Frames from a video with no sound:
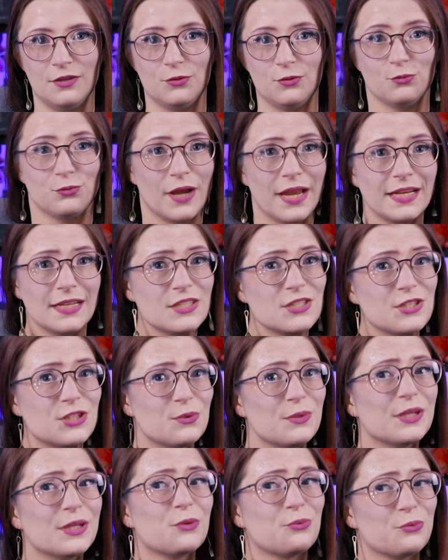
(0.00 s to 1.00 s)
Ren is
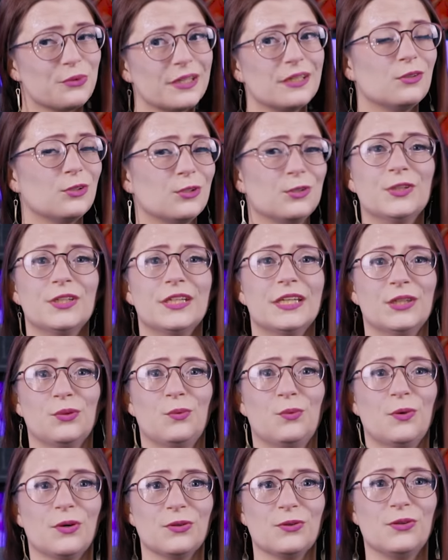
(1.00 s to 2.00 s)
doing real good in the
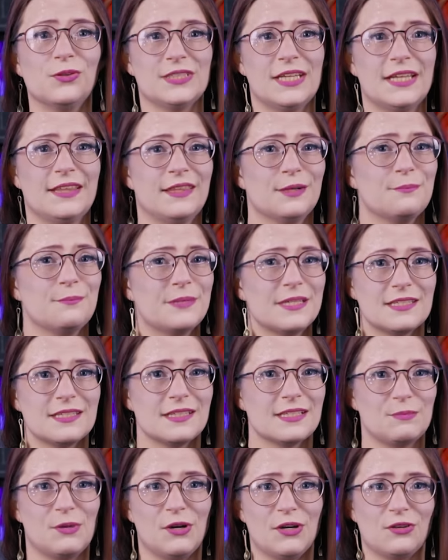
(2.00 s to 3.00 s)
world, and their
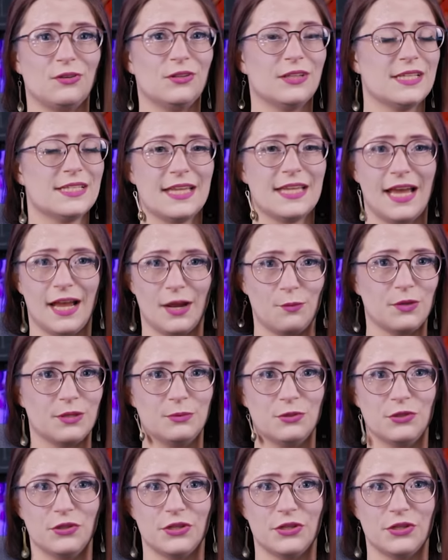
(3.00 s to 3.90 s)
business model is equitable